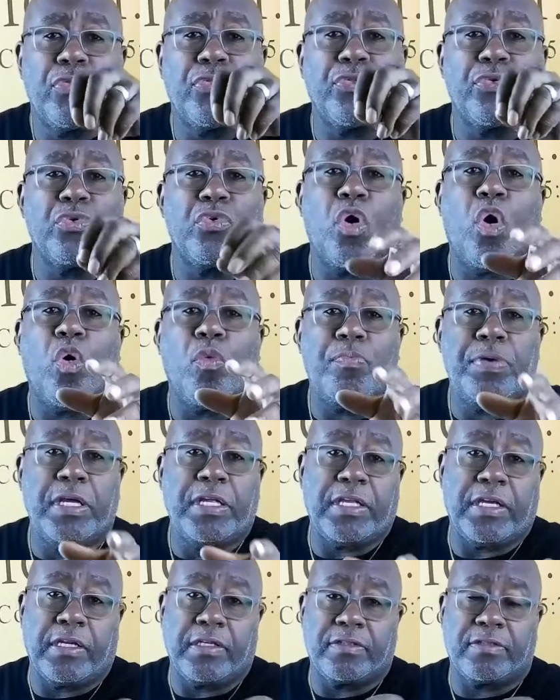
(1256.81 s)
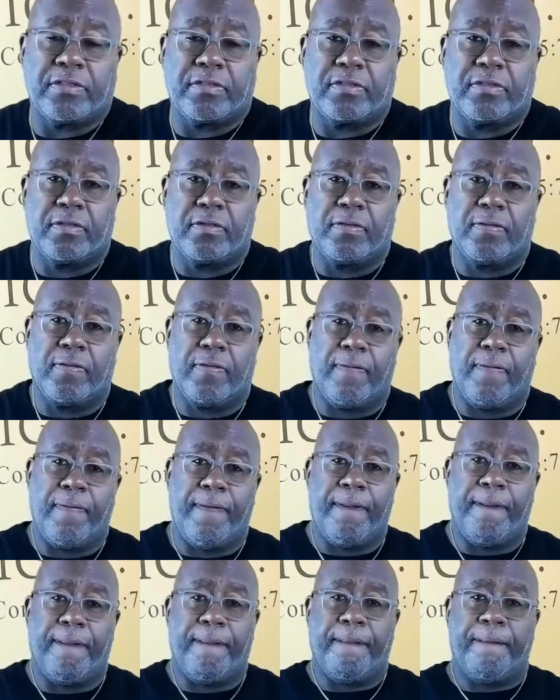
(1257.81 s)
Through obedience.
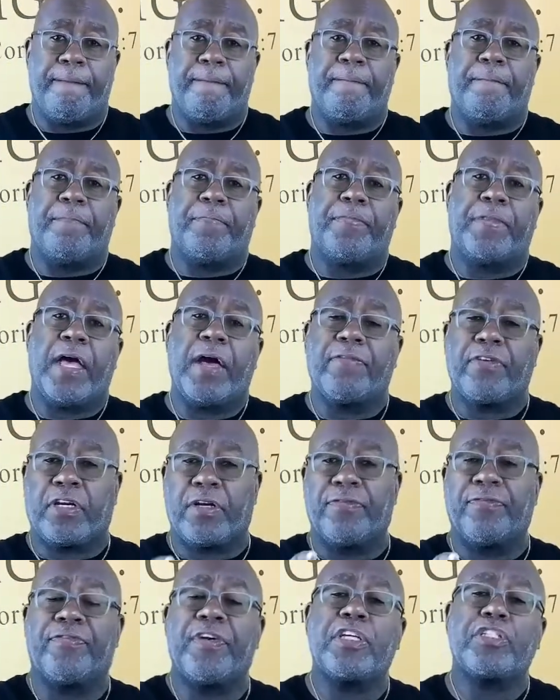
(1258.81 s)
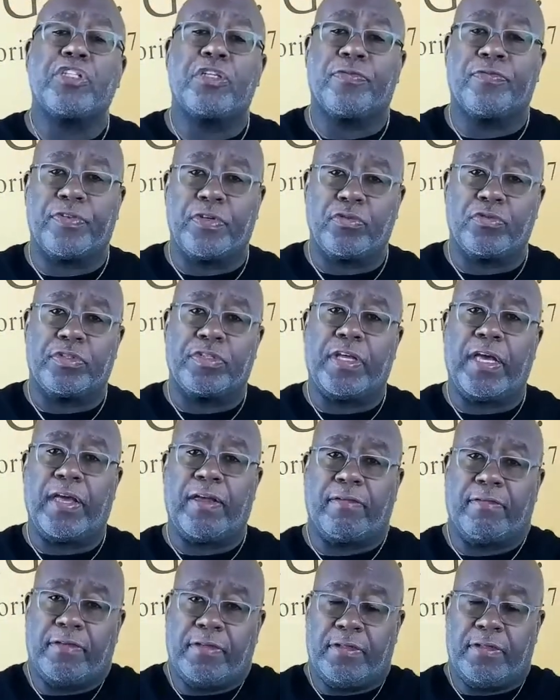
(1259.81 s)
I have a confession for you today.